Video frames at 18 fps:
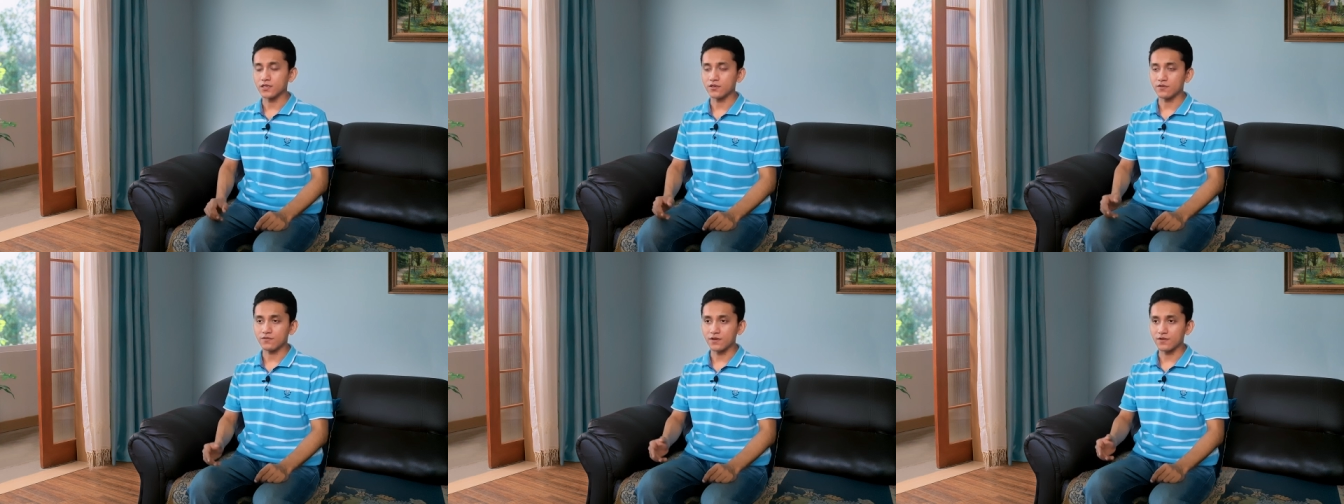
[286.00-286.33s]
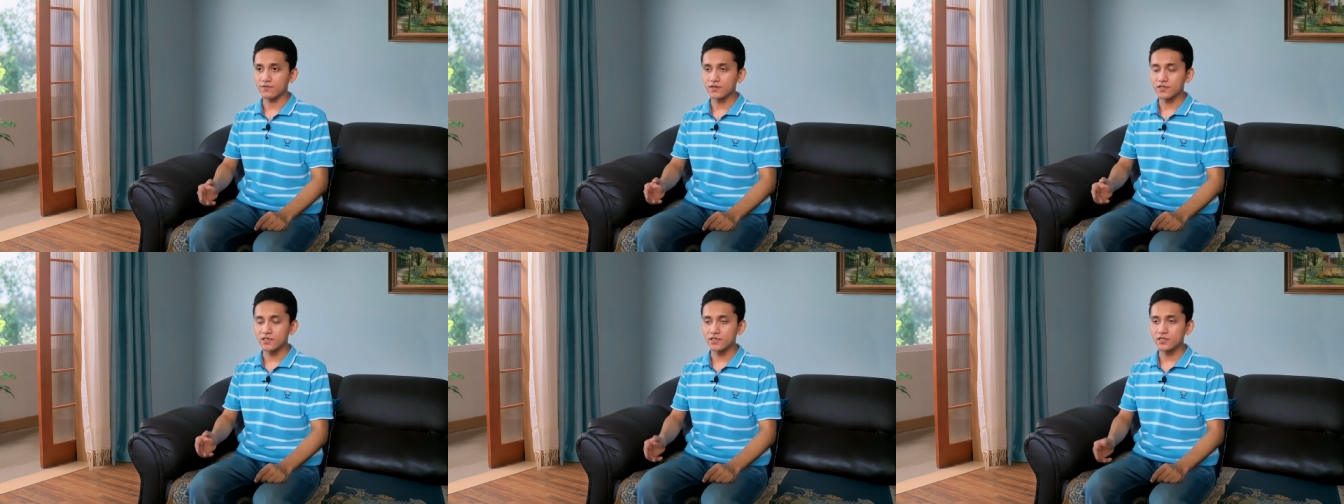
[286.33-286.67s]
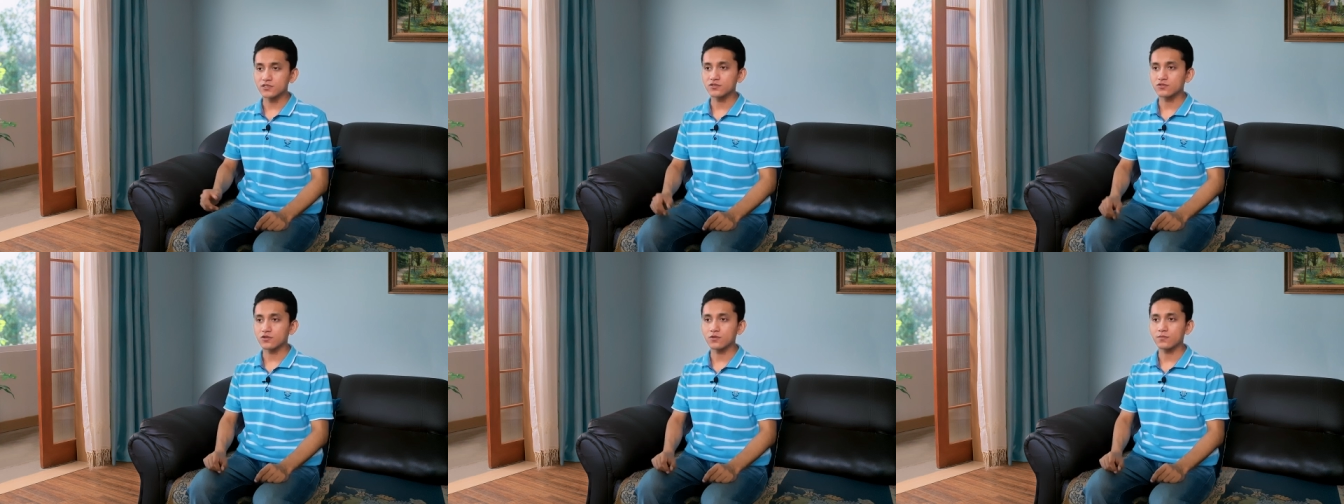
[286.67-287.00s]
If everything
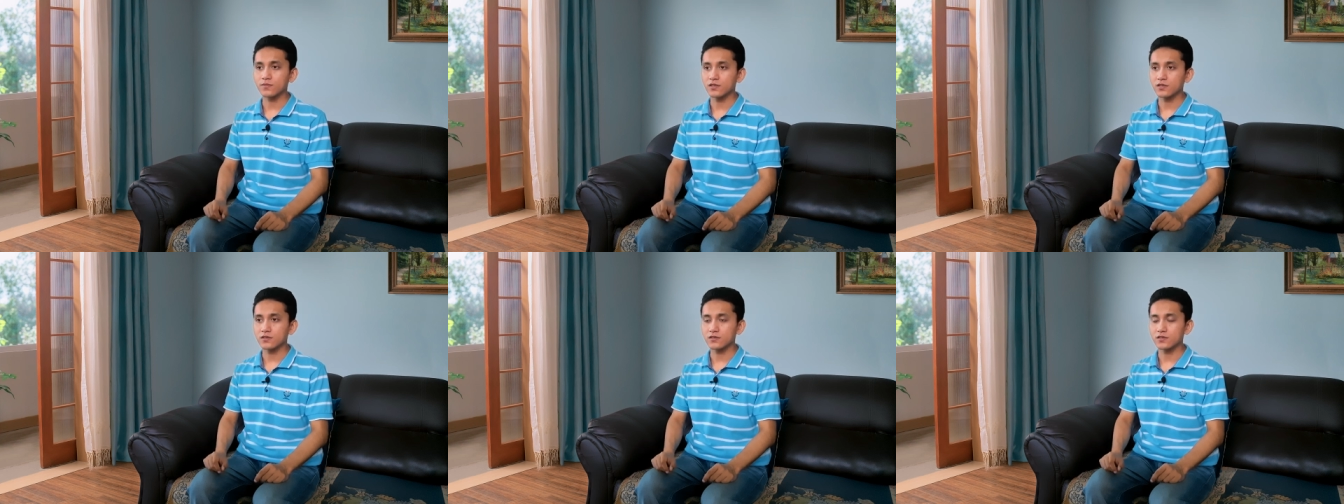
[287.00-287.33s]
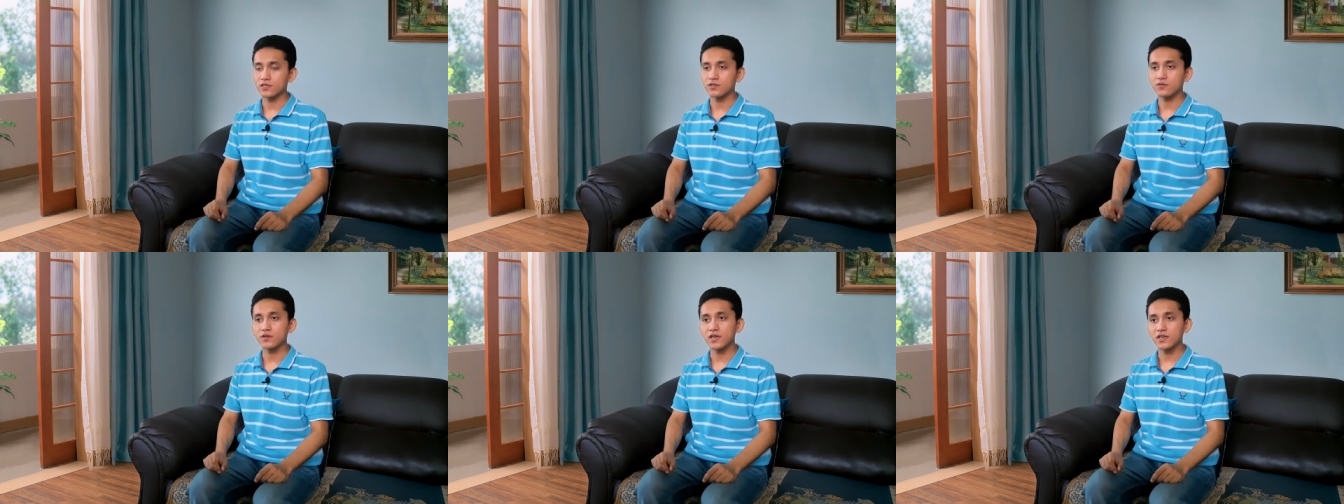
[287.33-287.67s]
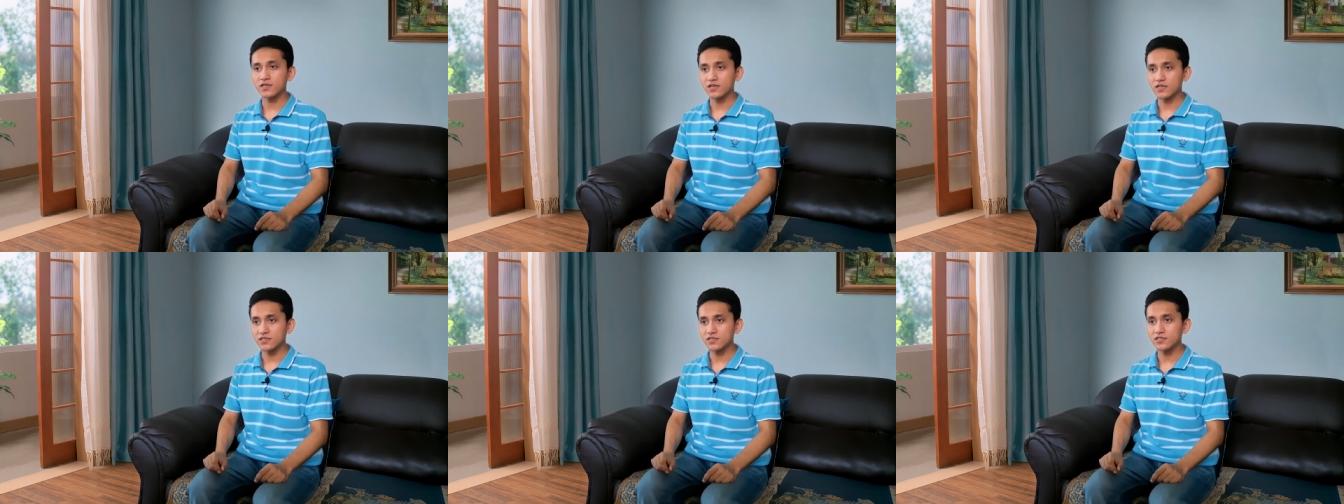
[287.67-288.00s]
is normal, you
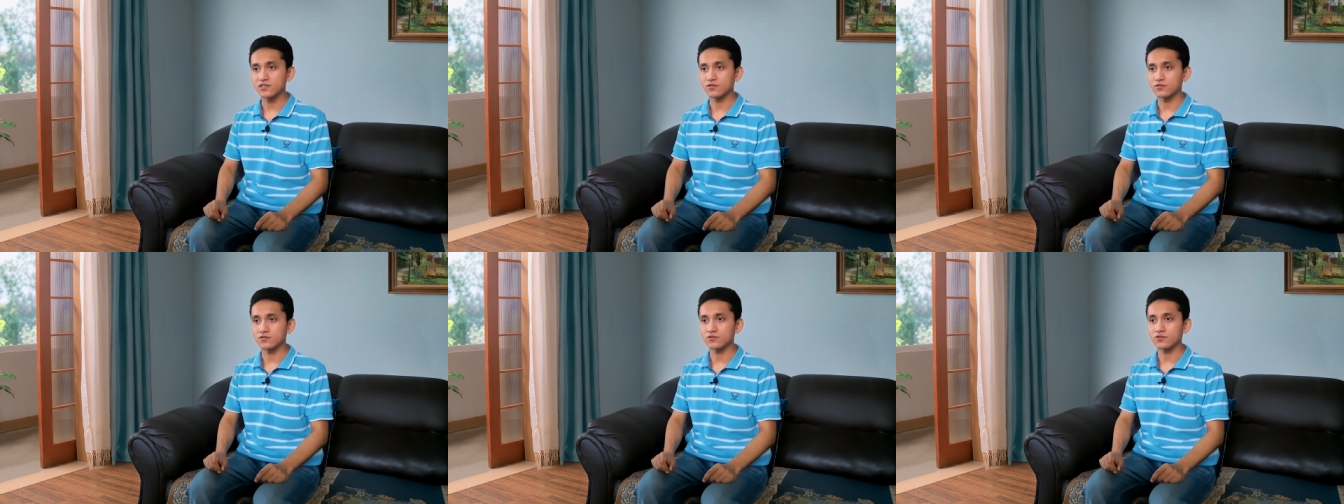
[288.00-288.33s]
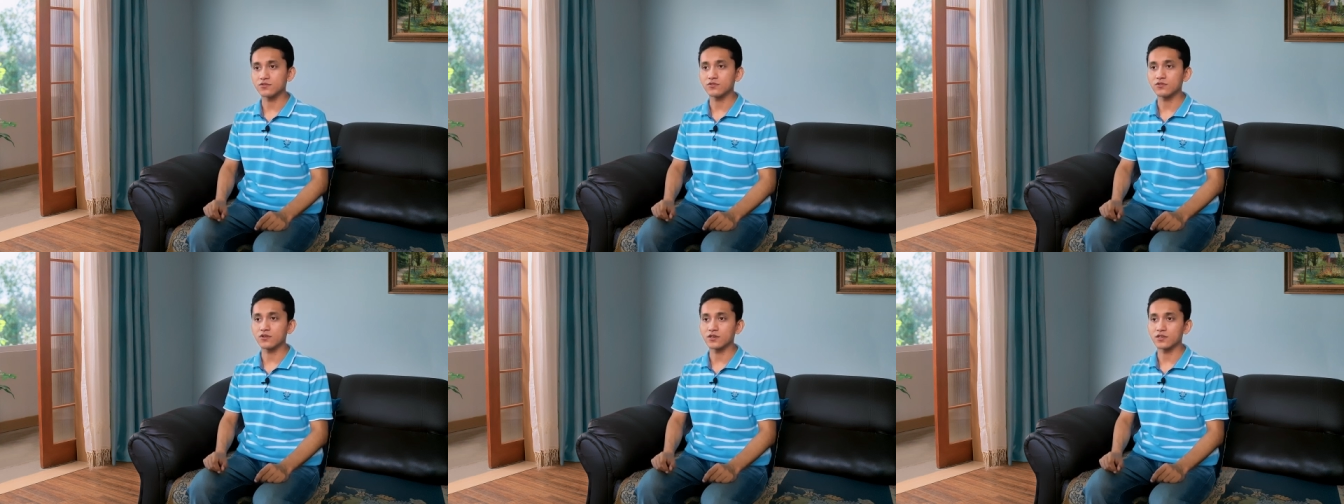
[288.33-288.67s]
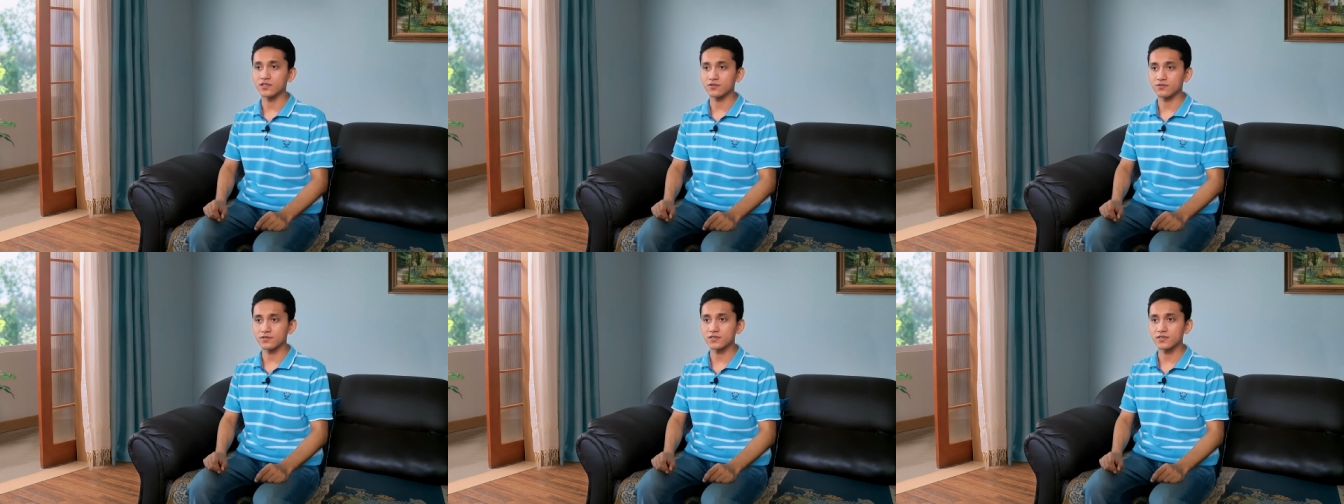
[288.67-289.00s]
can continue to do your
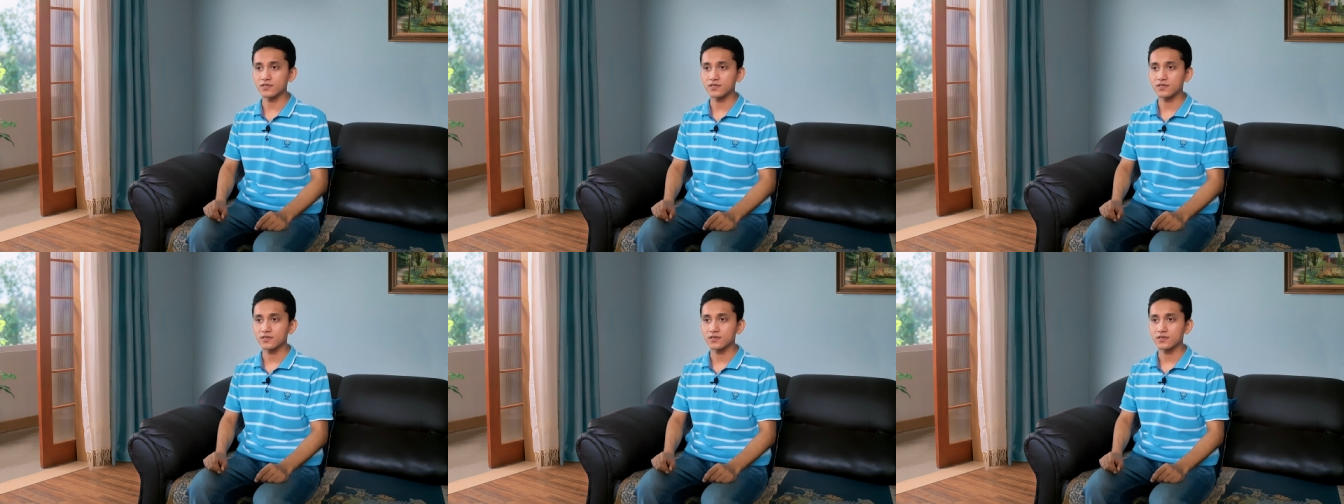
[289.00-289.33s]
duty.